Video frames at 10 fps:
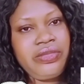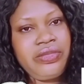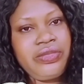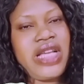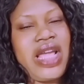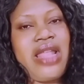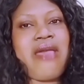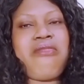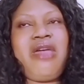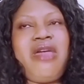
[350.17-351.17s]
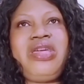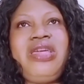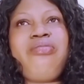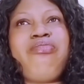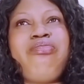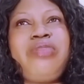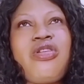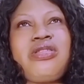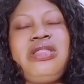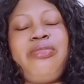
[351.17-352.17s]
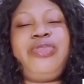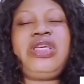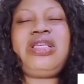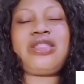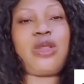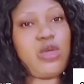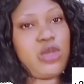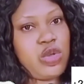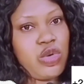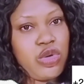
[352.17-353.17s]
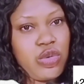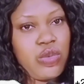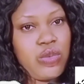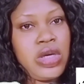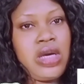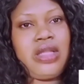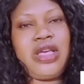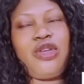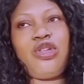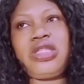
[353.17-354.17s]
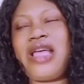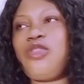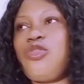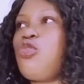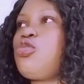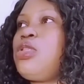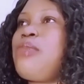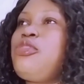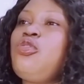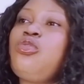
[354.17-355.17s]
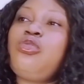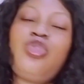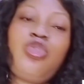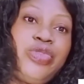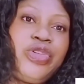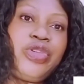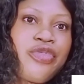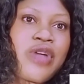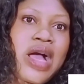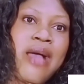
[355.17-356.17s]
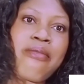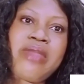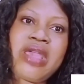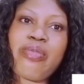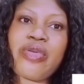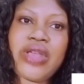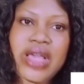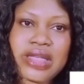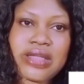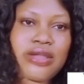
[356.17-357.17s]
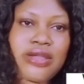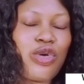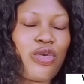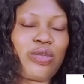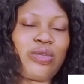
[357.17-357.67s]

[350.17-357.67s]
Then maybe because the B is close to you, then you decide to go to that to B river and make prayers. No.